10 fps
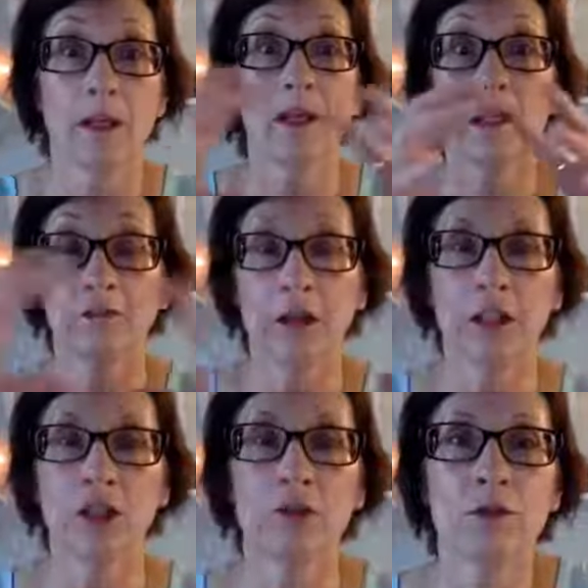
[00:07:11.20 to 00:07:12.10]
if I
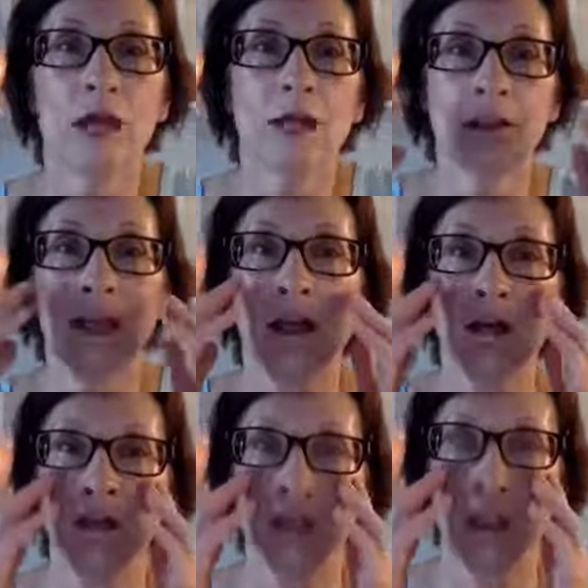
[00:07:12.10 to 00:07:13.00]
could use that
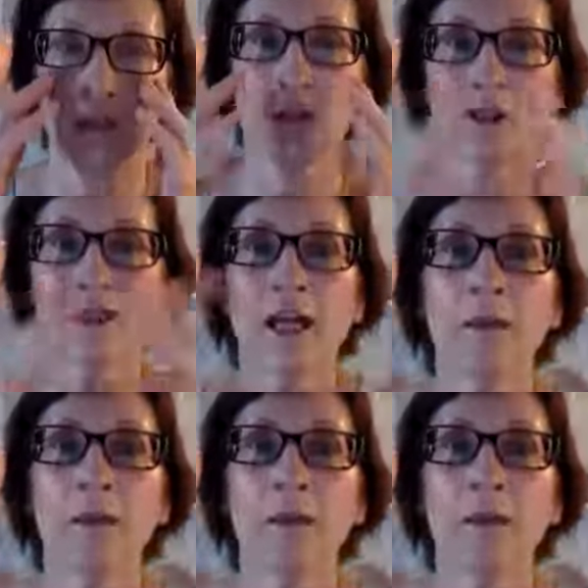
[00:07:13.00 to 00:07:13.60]
analogy. So set